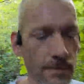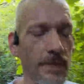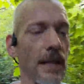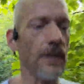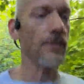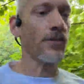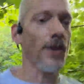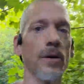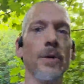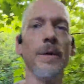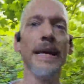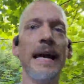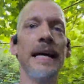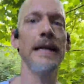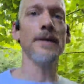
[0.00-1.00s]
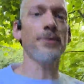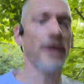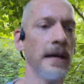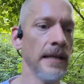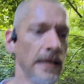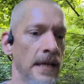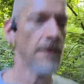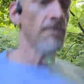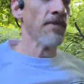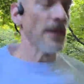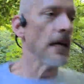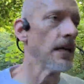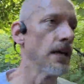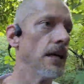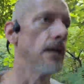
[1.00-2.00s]
So we have
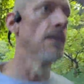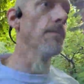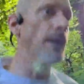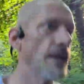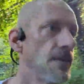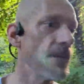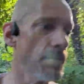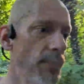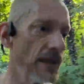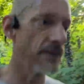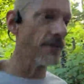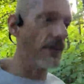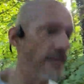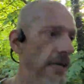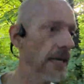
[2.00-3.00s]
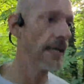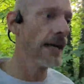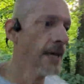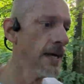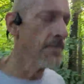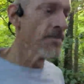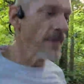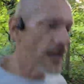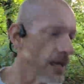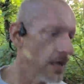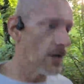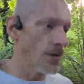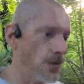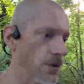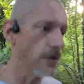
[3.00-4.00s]
the ability
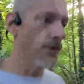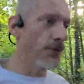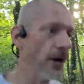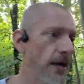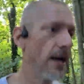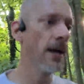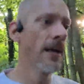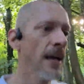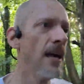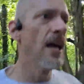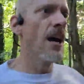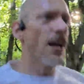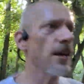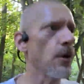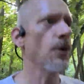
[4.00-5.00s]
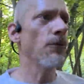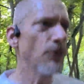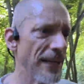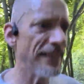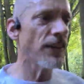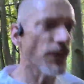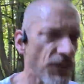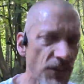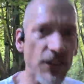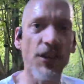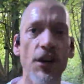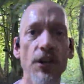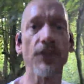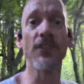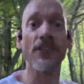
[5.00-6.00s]
of a really nice secure
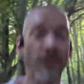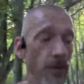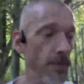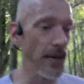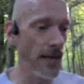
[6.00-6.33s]
system